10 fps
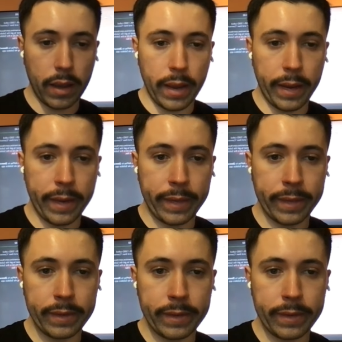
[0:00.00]
And
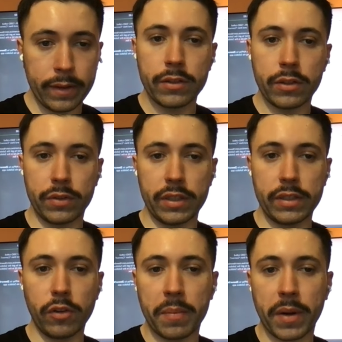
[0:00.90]
so this will
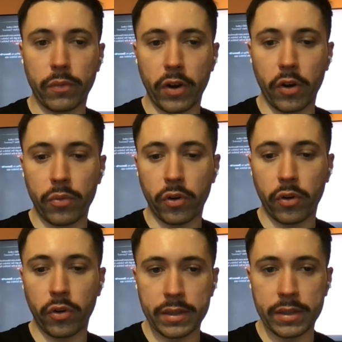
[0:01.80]
be a part of our prompt.
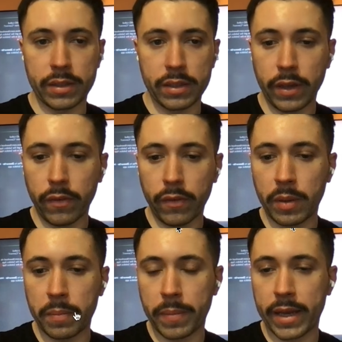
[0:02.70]
And this thing will be
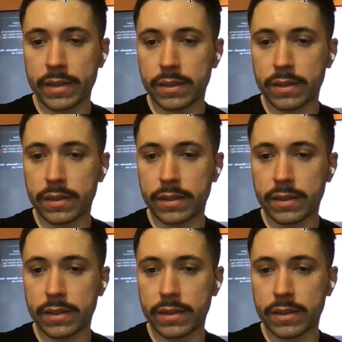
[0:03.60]
passed